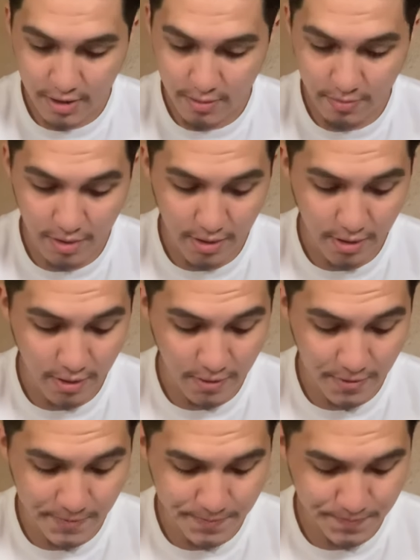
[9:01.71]
But
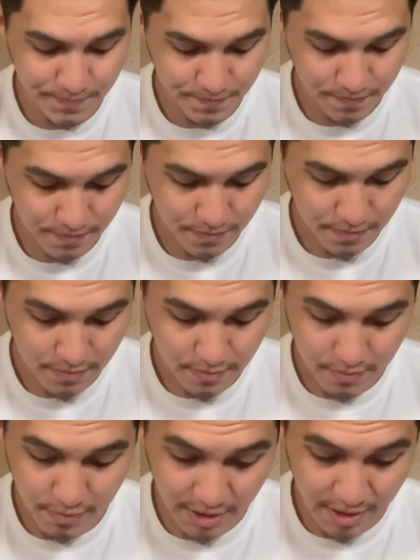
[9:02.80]
um,
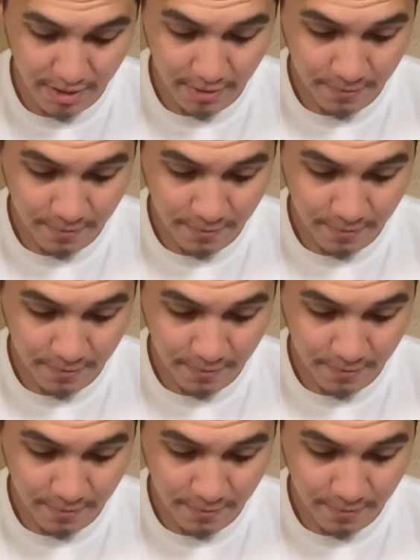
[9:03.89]
but yeah.